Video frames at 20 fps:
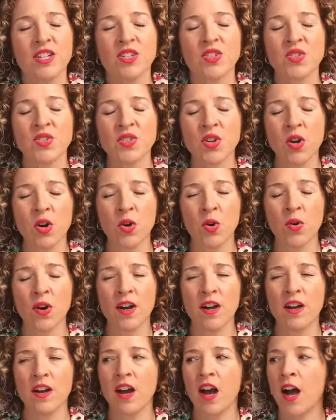So,
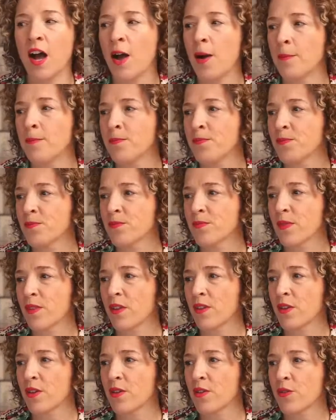um,
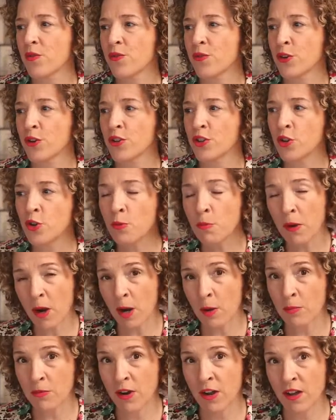for you,
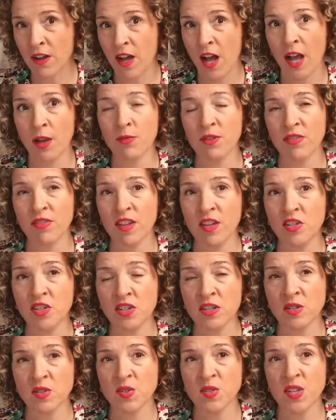Barbara, I would think to
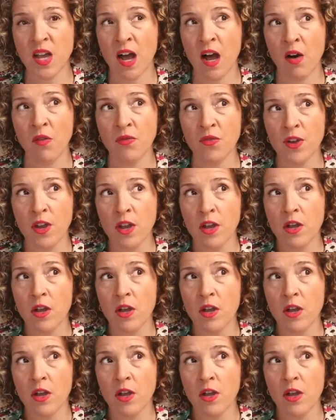yourself